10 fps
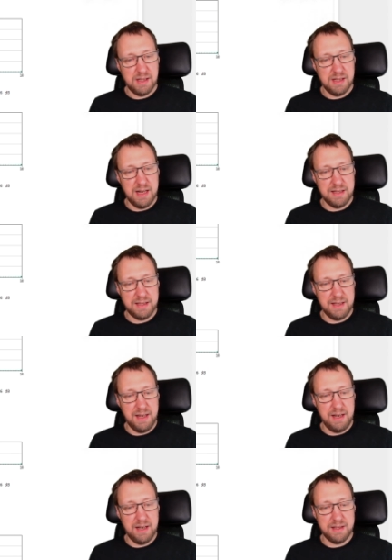let's
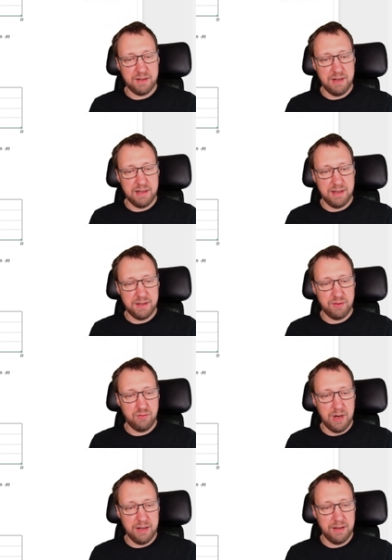see, let's let this
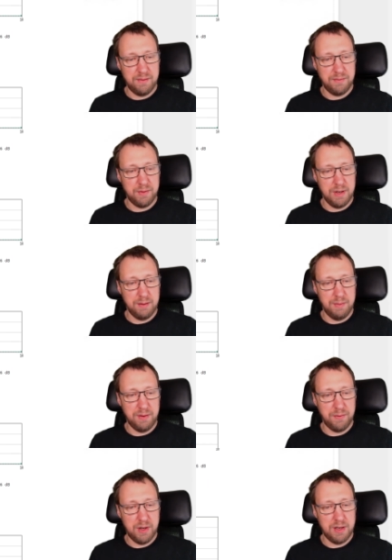run for a little bit
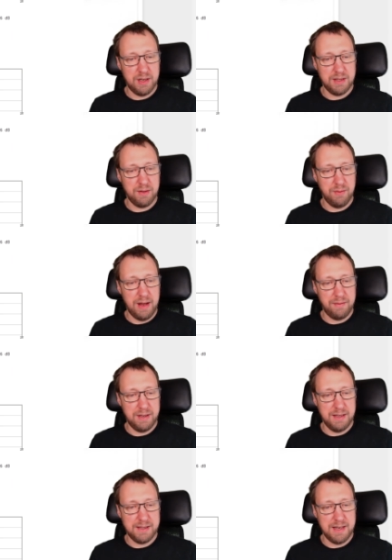further. So we have a
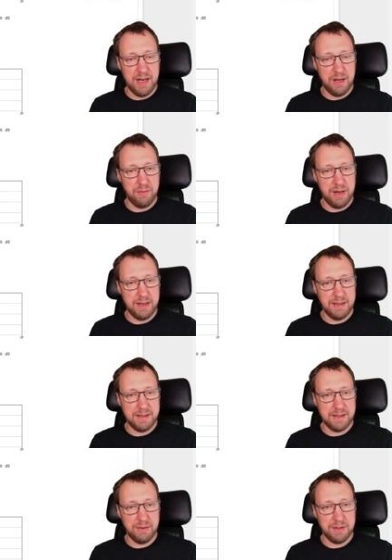design rate that
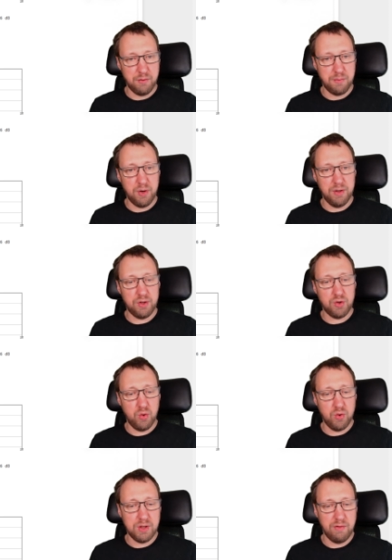is now
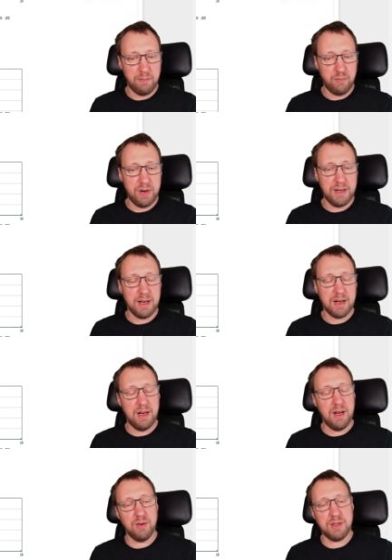0.2. So we're pretty
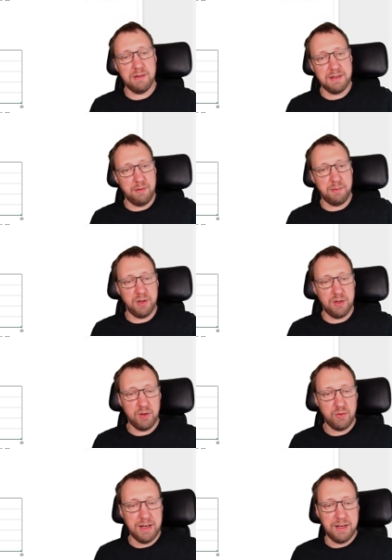close to
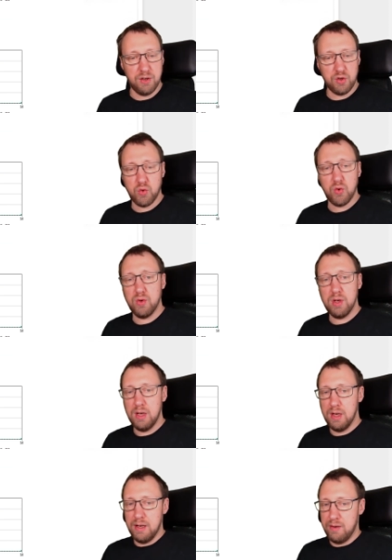0.22,
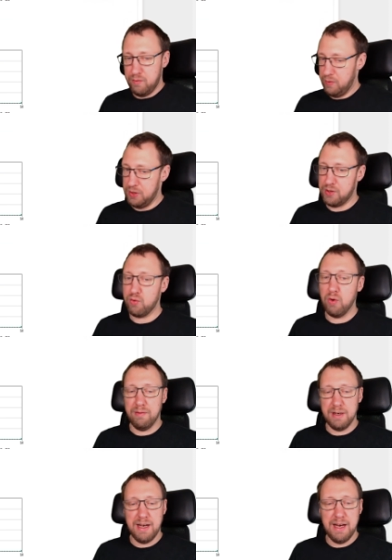which is 2
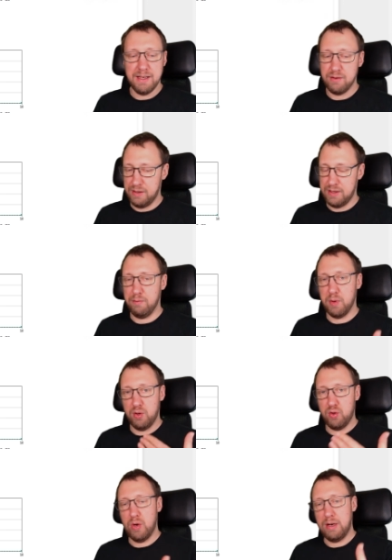over 9, so
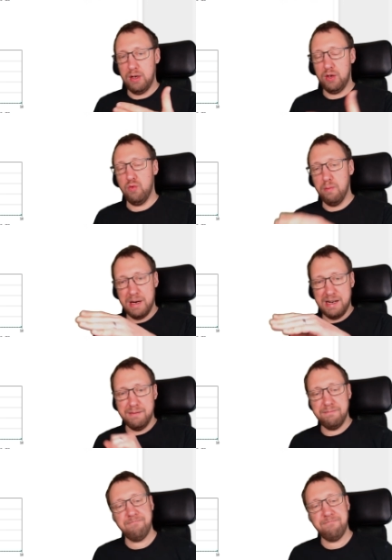0.22 bar.